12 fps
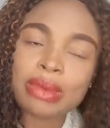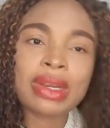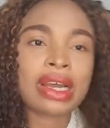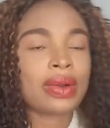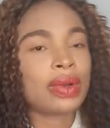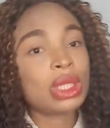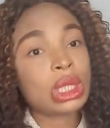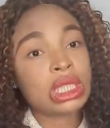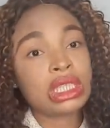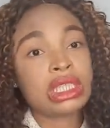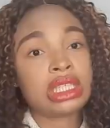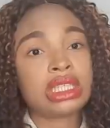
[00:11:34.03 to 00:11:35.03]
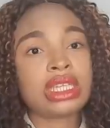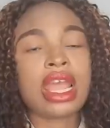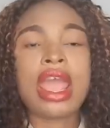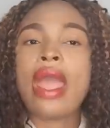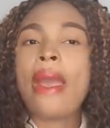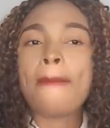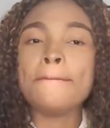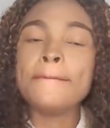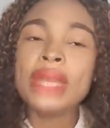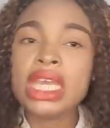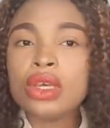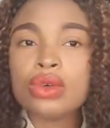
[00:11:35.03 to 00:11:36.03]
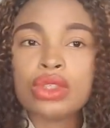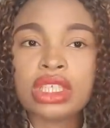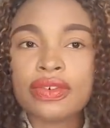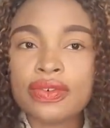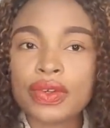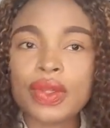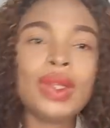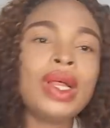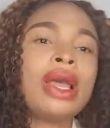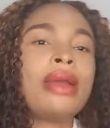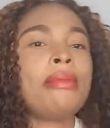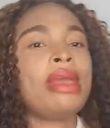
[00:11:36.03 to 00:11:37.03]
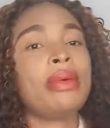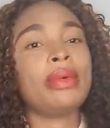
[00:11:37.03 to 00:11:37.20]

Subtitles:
I want to continue to stay beautiful. Me,